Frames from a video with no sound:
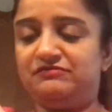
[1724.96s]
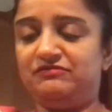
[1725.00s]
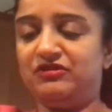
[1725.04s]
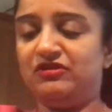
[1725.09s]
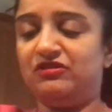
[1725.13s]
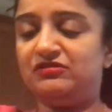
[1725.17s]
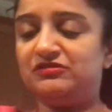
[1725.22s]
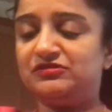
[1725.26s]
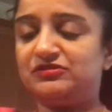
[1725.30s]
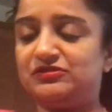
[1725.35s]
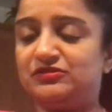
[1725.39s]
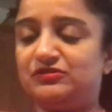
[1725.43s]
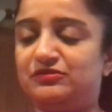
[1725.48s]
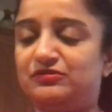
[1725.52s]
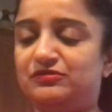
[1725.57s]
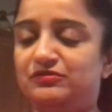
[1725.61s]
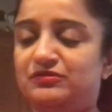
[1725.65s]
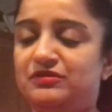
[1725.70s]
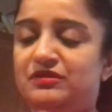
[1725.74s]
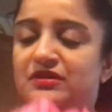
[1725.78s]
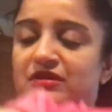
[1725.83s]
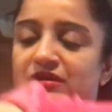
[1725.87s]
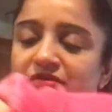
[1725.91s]
we
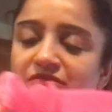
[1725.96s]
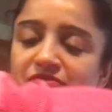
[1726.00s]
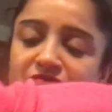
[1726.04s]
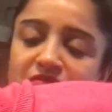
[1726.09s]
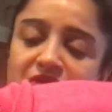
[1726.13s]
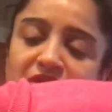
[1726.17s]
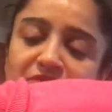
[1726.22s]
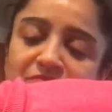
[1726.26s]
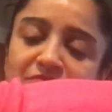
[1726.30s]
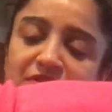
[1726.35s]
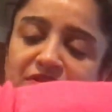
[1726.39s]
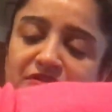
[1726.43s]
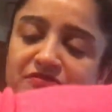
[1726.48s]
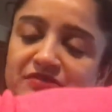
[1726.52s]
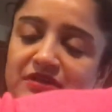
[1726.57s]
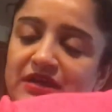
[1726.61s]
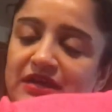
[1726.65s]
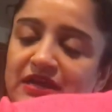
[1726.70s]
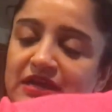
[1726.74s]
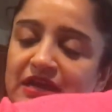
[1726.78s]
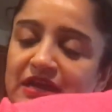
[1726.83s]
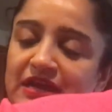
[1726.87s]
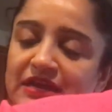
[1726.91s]
have been
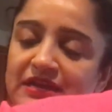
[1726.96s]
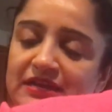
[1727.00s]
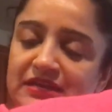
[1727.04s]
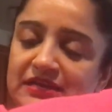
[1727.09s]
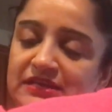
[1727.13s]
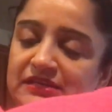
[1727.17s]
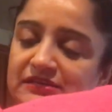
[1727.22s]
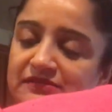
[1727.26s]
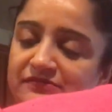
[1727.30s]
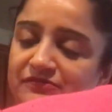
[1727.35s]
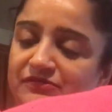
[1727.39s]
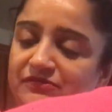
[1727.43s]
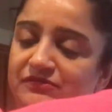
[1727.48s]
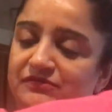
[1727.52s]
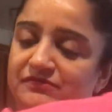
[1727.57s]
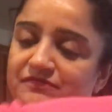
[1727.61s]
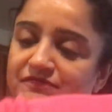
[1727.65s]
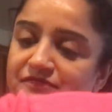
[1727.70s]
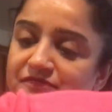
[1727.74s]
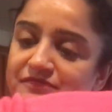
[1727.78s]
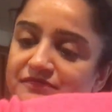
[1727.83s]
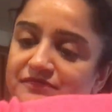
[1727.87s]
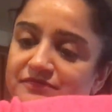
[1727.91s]
drinking at least for
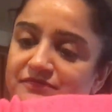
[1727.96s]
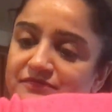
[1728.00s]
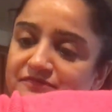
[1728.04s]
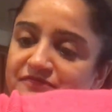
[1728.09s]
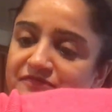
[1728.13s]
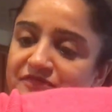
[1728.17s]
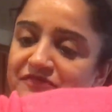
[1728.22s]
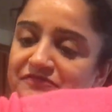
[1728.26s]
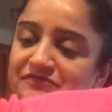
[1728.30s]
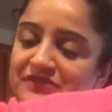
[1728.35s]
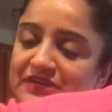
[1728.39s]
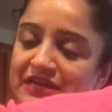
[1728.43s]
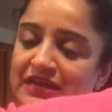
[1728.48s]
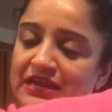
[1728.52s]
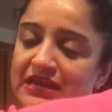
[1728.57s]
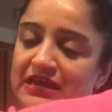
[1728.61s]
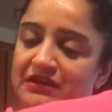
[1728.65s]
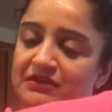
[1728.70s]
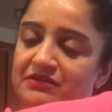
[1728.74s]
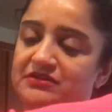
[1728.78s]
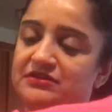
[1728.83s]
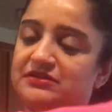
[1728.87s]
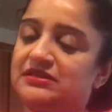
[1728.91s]

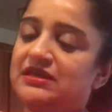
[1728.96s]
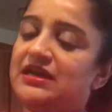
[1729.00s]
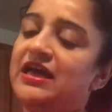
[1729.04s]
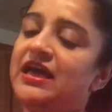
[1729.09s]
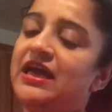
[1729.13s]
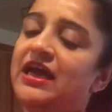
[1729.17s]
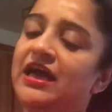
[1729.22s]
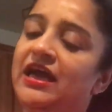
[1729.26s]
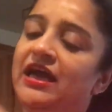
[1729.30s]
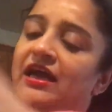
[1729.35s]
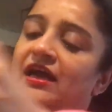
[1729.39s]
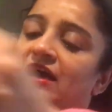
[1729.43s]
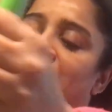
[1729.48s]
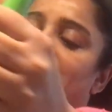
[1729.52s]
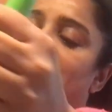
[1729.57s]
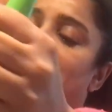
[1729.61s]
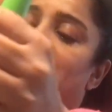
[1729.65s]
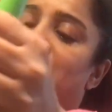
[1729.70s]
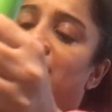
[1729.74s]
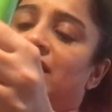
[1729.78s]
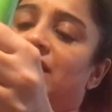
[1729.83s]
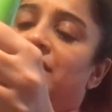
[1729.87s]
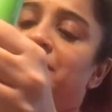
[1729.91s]
15 years.
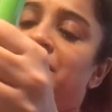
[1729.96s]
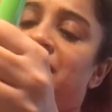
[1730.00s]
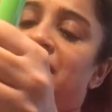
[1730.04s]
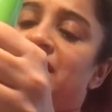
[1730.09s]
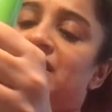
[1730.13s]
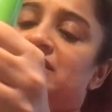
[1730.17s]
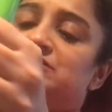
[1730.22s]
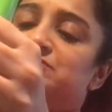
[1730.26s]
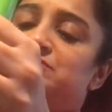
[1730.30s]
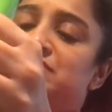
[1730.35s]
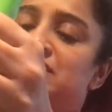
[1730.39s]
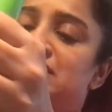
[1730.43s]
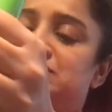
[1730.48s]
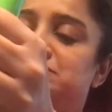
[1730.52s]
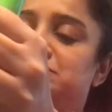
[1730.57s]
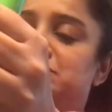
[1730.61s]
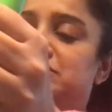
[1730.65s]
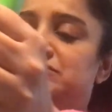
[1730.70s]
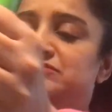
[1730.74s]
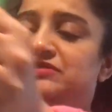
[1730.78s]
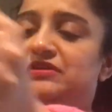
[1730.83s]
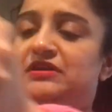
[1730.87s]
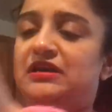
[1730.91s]
My husband has
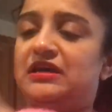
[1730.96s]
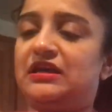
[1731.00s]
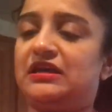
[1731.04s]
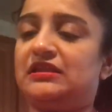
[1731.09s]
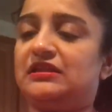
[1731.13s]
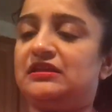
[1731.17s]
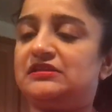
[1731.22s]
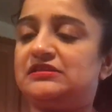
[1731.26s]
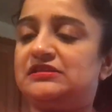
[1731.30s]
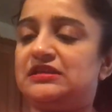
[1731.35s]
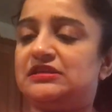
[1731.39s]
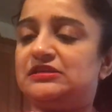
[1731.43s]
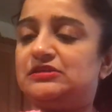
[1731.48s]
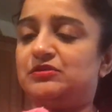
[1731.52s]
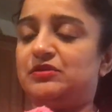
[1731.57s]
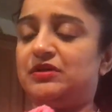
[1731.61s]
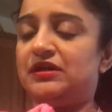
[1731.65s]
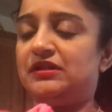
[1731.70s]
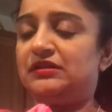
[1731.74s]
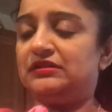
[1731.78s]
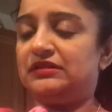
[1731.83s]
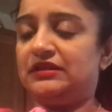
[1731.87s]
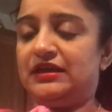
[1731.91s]
been drinking this as
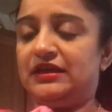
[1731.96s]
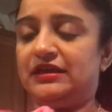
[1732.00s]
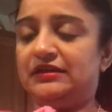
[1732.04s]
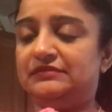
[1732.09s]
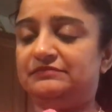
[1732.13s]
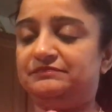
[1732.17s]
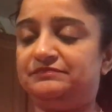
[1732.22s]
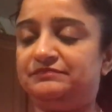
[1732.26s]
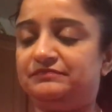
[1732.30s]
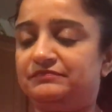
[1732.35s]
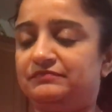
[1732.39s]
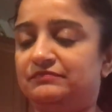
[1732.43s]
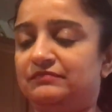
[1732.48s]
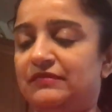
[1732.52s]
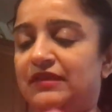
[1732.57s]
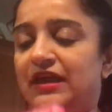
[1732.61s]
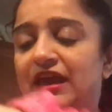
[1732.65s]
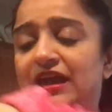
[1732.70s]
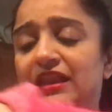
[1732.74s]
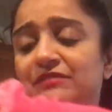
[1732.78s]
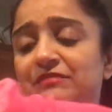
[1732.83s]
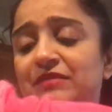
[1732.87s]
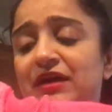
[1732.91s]
well, and
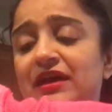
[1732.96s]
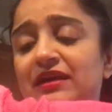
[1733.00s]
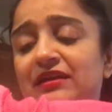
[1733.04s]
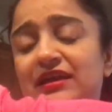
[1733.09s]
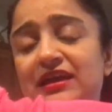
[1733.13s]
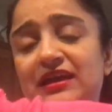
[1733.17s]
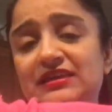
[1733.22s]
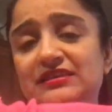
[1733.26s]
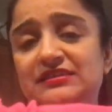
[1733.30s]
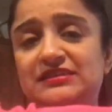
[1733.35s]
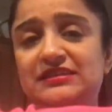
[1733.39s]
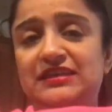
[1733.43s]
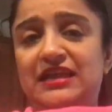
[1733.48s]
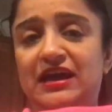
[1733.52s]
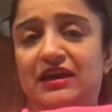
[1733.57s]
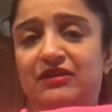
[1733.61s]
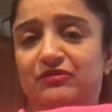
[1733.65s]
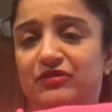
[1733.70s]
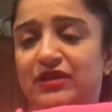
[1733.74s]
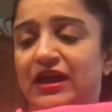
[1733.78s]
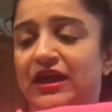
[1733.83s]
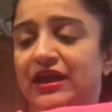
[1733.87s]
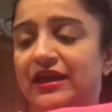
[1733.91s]
my kids
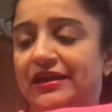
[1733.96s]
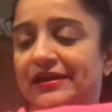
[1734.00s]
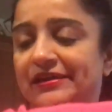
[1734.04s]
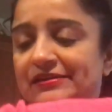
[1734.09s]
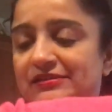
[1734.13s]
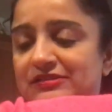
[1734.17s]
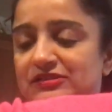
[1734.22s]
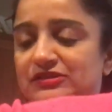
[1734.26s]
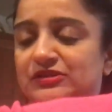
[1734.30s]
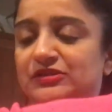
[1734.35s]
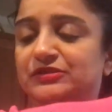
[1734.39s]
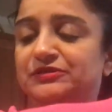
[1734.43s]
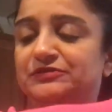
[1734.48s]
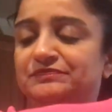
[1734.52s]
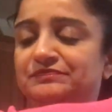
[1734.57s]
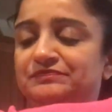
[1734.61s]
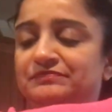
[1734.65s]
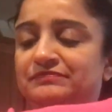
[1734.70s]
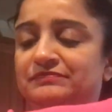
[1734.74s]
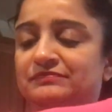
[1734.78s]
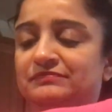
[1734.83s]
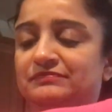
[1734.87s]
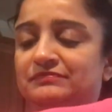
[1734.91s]
now like it, so
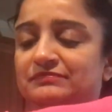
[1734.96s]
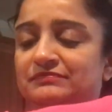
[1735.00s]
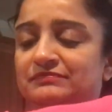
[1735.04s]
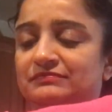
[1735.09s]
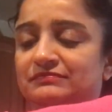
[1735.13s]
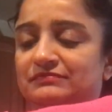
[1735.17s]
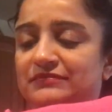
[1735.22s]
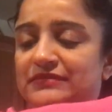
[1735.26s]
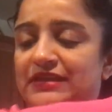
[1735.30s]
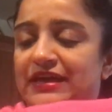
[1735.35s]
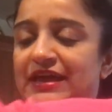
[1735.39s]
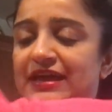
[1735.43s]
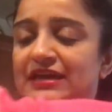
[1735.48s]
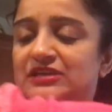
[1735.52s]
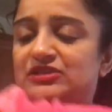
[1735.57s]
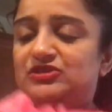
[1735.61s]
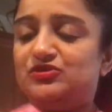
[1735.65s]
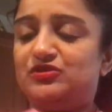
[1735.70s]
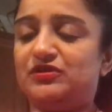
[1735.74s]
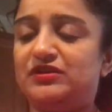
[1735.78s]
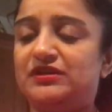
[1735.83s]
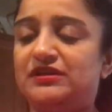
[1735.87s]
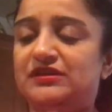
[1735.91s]
they
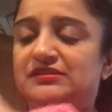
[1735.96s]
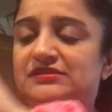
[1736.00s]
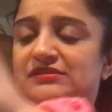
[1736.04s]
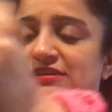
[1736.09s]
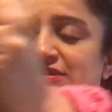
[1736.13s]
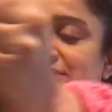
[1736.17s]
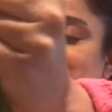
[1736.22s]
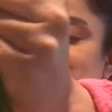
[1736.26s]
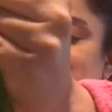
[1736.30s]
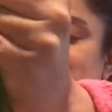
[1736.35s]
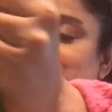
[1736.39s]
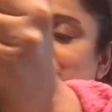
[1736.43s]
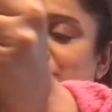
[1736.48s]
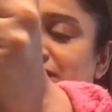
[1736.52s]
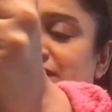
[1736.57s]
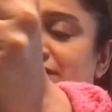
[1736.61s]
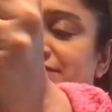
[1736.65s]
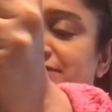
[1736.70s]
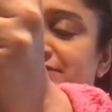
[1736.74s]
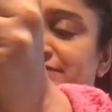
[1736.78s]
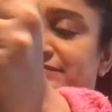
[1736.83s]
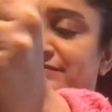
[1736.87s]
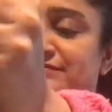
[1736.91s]
enjoy it as
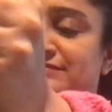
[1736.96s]
well.